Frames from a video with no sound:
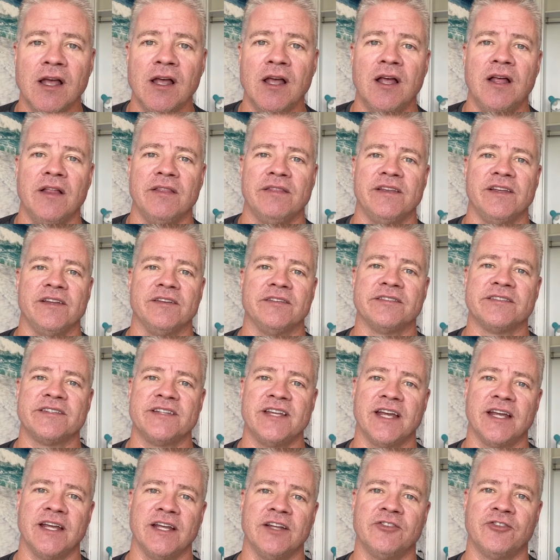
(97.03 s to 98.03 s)
These
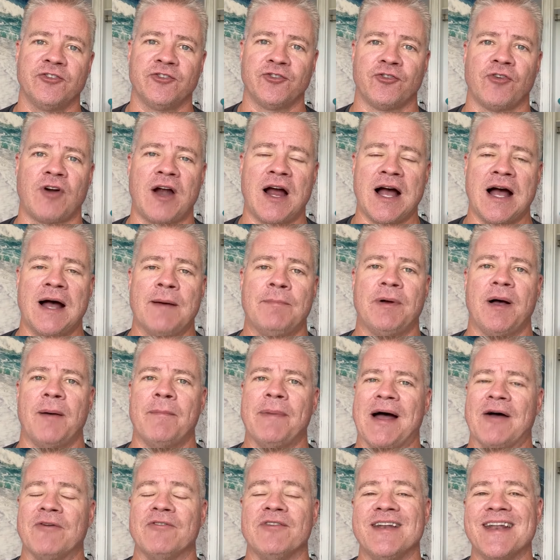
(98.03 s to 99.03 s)
tickets drop
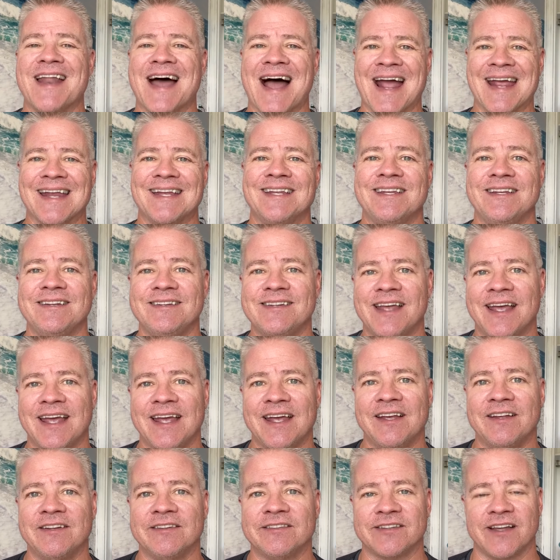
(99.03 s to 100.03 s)
about 90
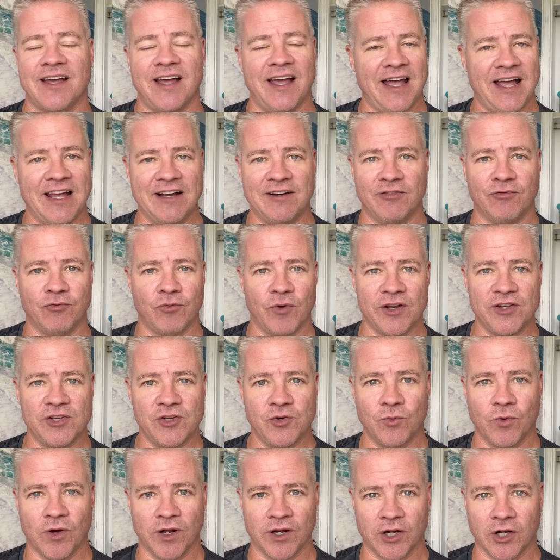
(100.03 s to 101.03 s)
days ahead of when you
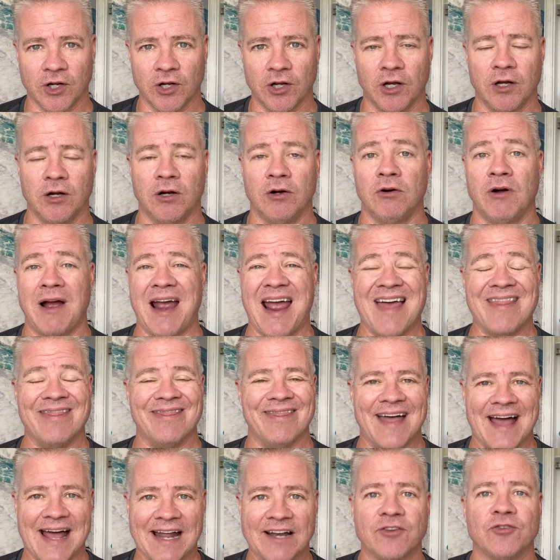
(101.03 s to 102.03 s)
want to go, and
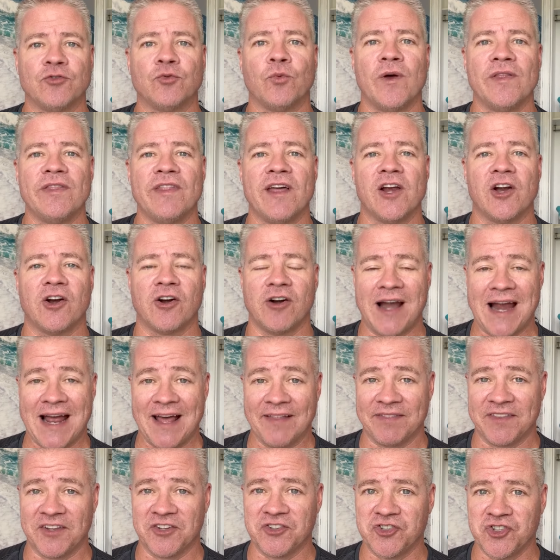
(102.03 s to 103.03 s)
that is when they are at
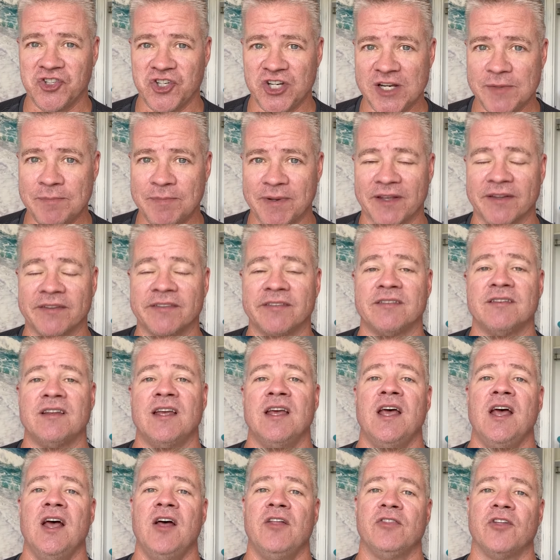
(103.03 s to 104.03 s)
the cheapest.
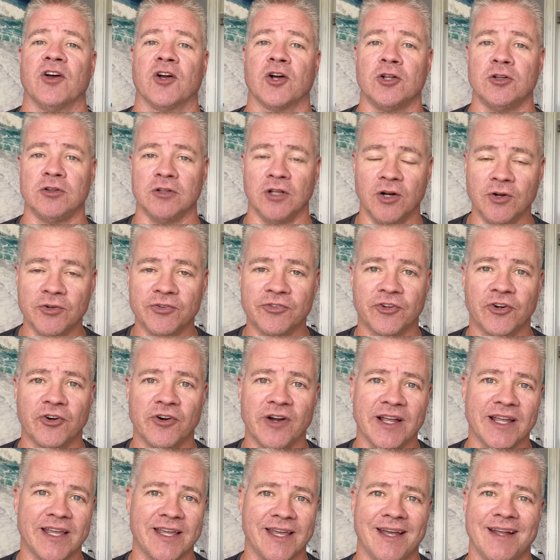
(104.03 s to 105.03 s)
The closer
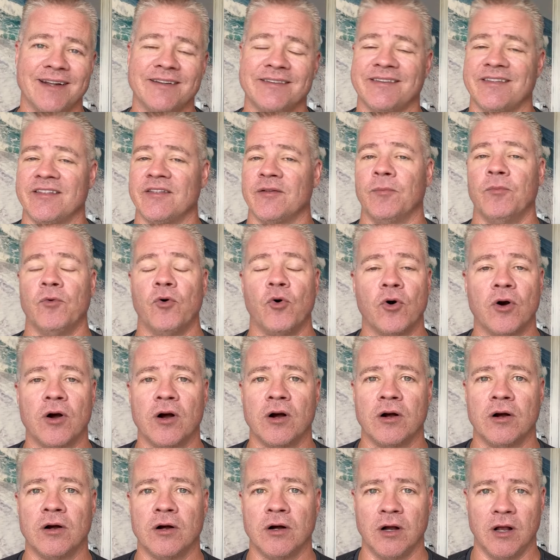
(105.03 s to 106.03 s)
it gets, the
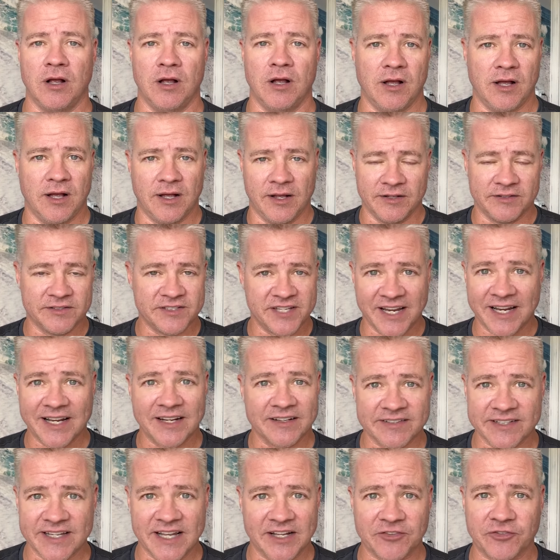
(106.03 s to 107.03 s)
more
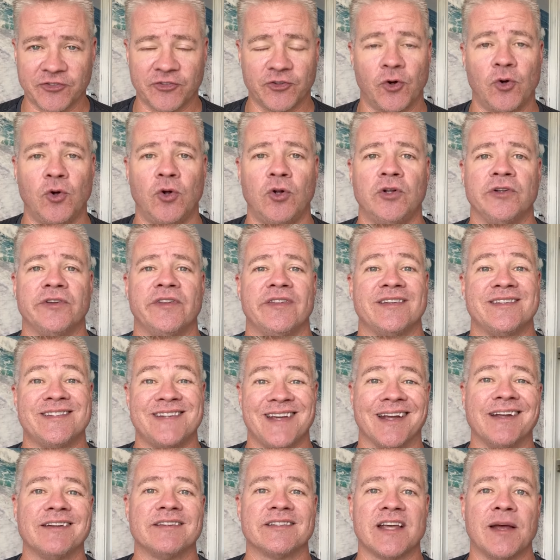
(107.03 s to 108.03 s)
tickets get sold, the
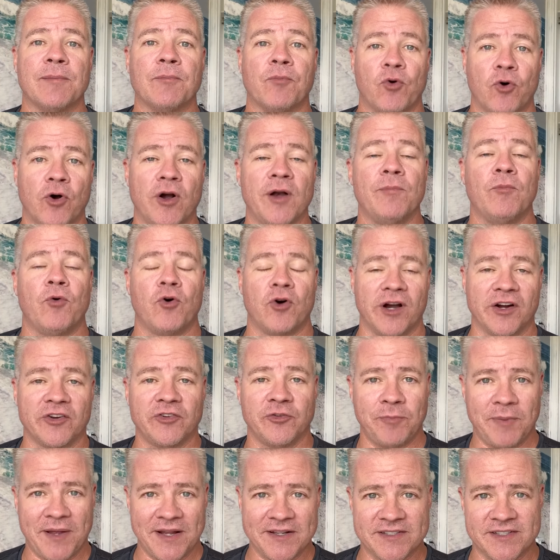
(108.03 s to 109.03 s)
tickets get more and more
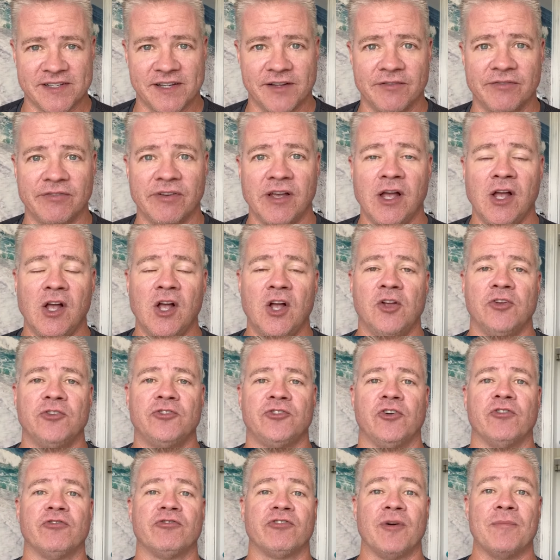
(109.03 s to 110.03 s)
expensive.
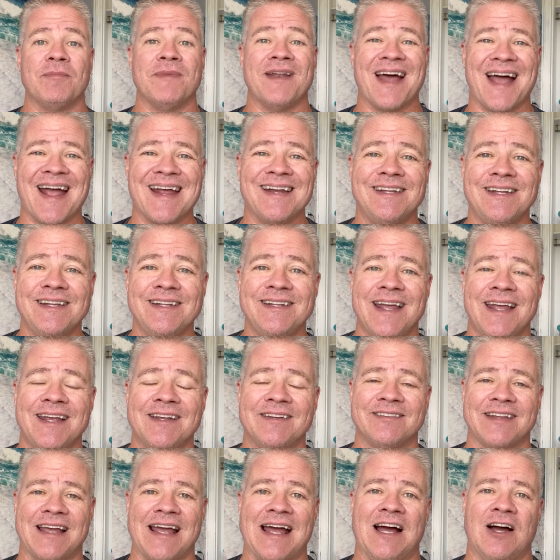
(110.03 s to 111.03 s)
So from 90
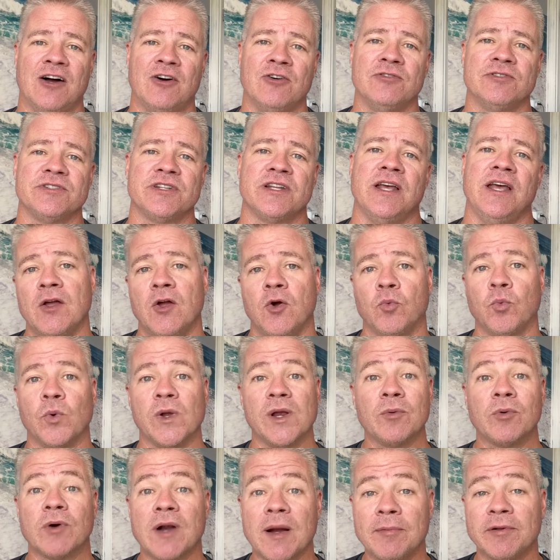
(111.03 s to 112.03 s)
days out, we
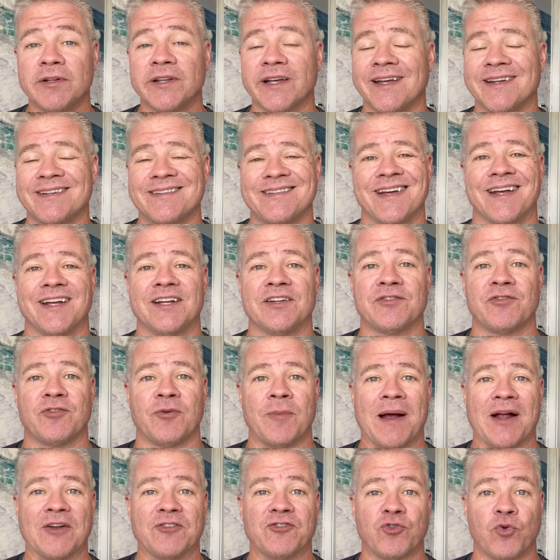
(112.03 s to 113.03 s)
were able to get tickets for
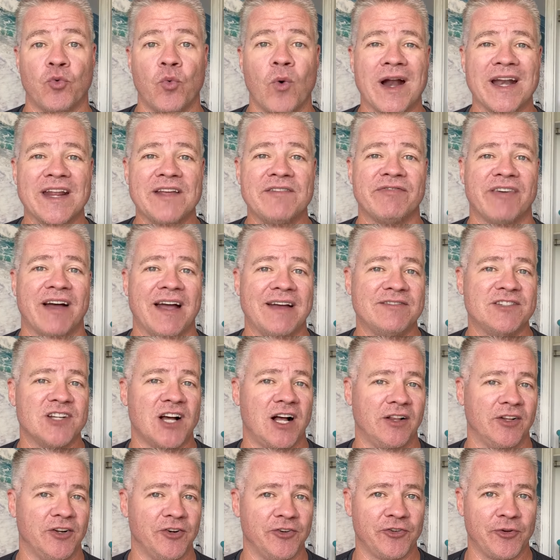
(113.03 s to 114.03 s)
about
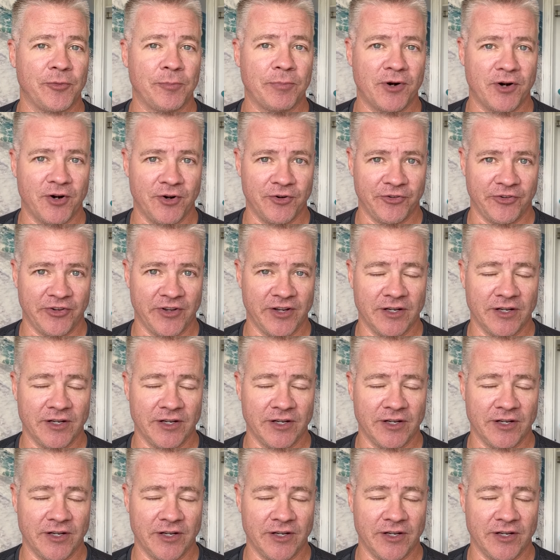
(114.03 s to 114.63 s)
$25 a person.